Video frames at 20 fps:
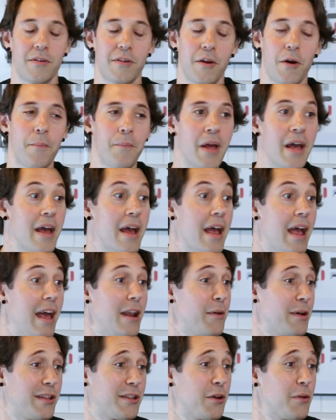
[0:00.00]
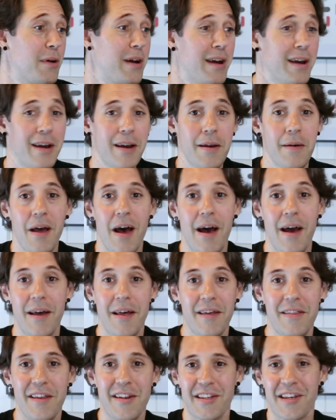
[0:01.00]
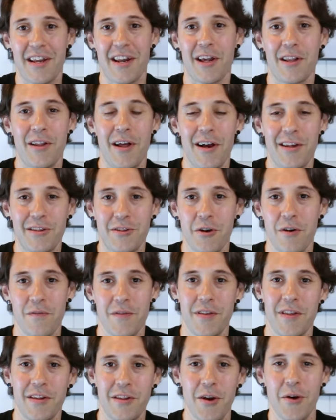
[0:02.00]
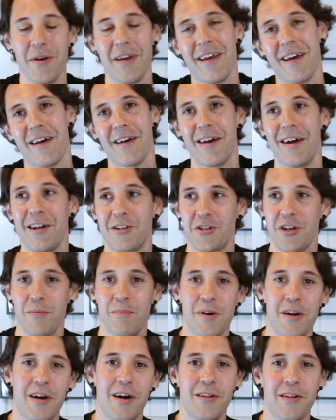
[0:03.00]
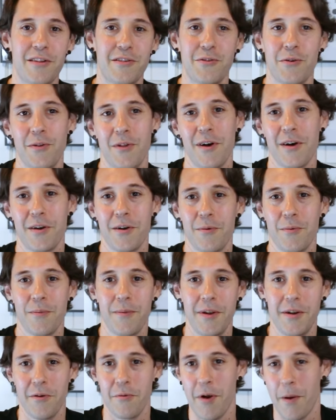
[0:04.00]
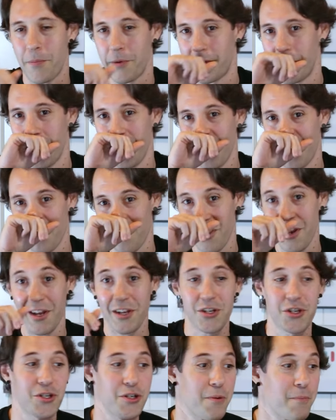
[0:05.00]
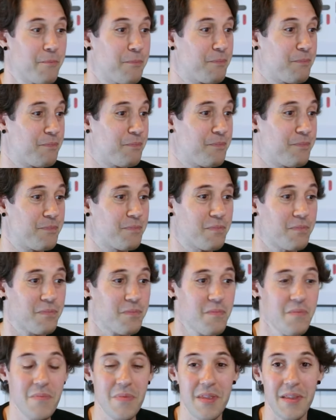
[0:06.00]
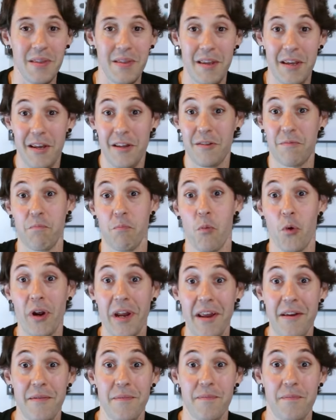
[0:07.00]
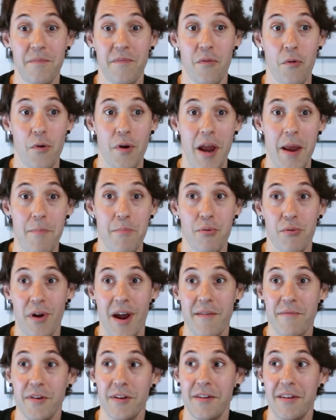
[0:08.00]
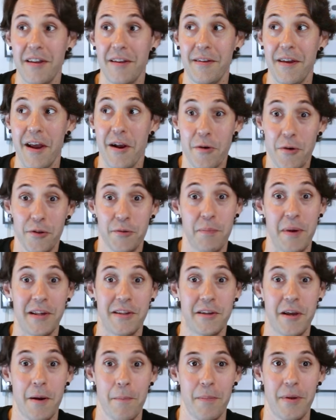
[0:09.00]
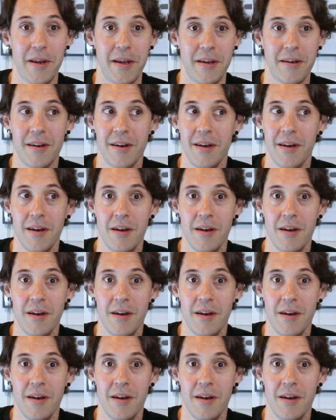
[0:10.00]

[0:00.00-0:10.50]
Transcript: So anyway, so they just kind of glossed over this. Oh yeah, Chuck McCullough is no longer, representing Grusch. He's working for a private aerospace company.